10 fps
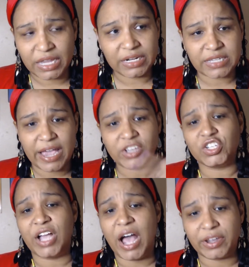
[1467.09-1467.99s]
and it's
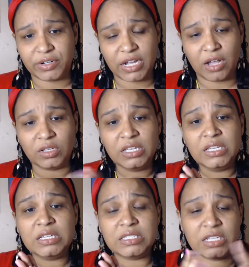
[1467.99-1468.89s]
actually higher now
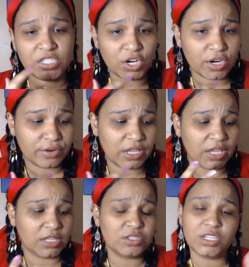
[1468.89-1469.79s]
since the
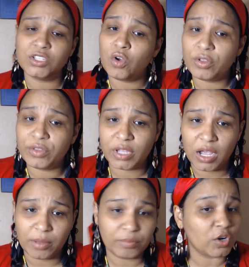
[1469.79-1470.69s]
hurricane, since all the
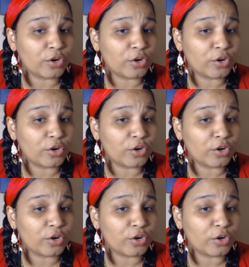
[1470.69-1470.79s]
um,